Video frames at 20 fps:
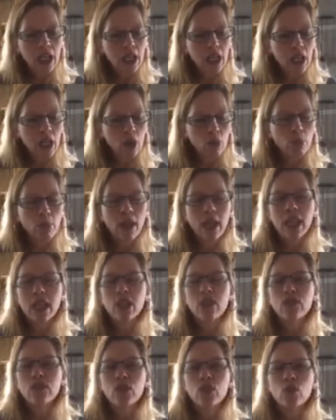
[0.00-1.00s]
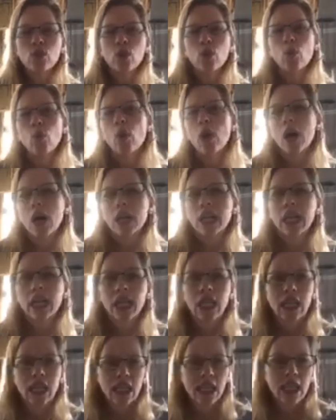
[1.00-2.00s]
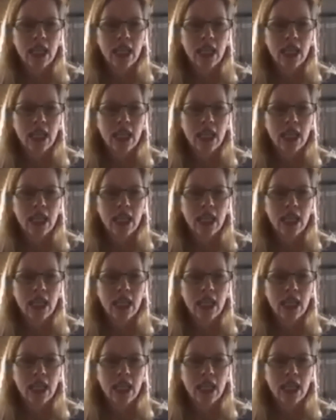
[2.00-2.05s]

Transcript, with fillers: you know, many of you are walking